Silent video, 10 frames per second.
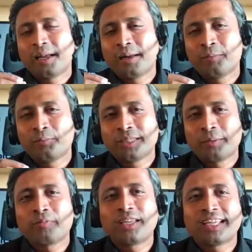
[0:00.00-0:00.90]
And
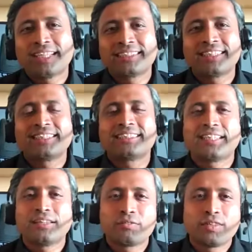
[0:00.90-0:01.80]
some of the cases,
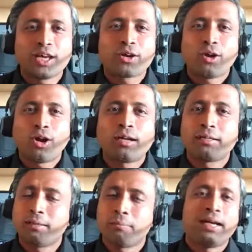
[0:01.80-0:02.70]
if they are not,
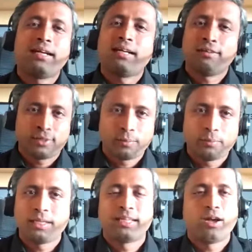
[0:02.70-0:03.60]
they might, if some,
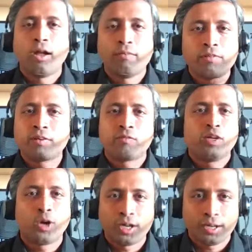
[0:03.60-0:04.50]
like, everyone
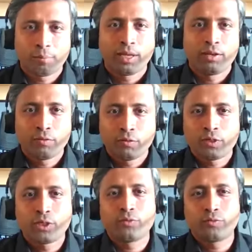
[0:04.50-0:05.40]
will not reply. If
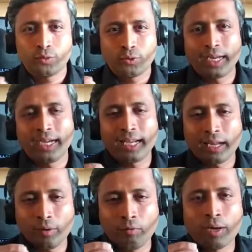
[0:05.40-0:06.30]
even if you get
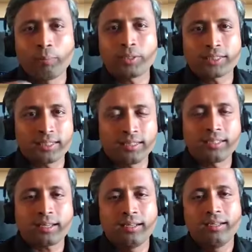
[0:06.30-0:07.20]
like a 1%
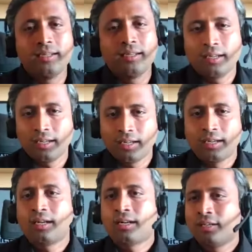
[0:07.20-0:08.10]

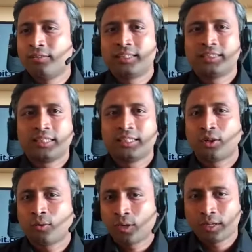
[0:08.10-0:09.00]
conversion
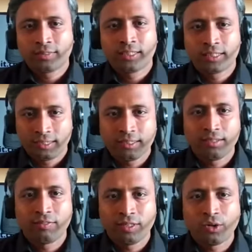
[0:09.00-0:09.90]
or whatever
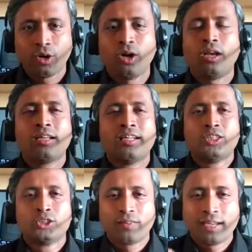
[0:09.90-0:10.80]
we call,
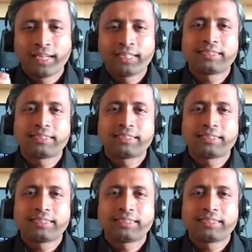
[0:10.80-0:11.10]
so we'll at